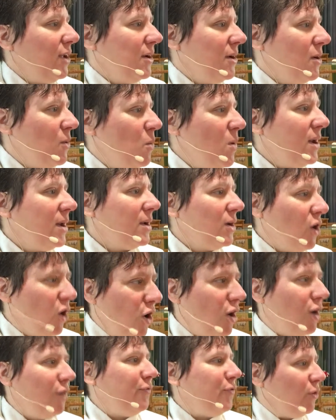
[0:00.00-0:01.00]
You know, what an
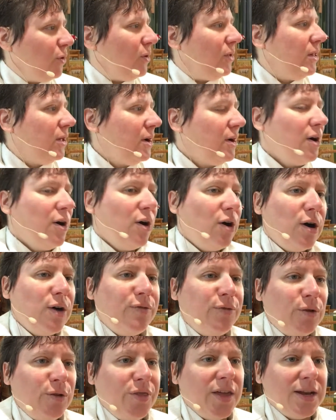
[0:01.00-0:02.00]
awful,
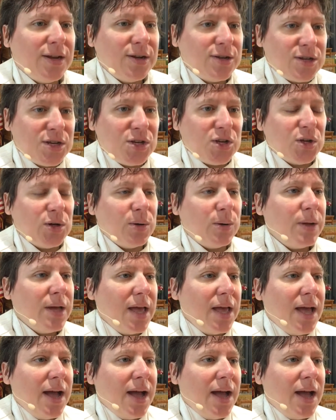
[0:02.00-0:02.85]
awful thing to do.